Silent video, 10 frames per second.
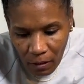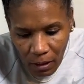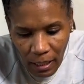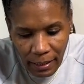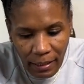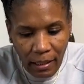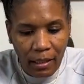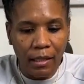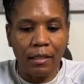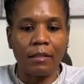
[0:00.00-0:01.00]
I
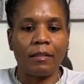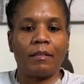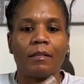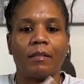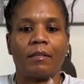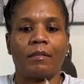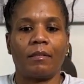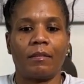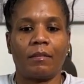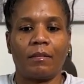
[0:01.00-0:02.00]
got
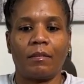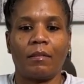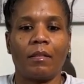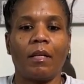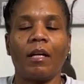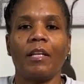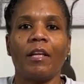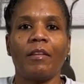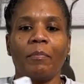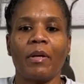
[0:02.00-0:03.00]

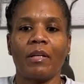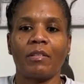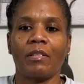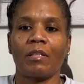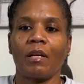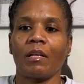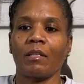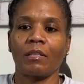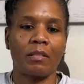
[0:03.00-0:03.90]
another pair of socks.